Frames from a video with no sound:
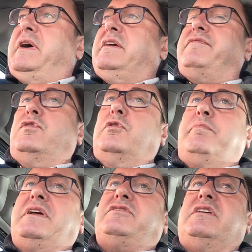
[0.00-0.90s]
paid for,
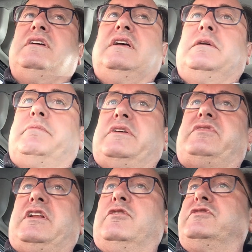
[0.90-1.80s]
plus the,
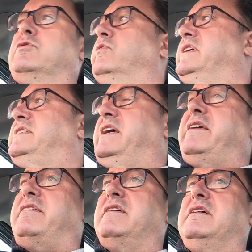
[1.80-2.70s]
plus they're losing all their
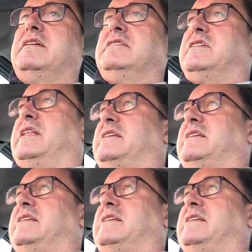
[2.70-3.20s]
teeth. So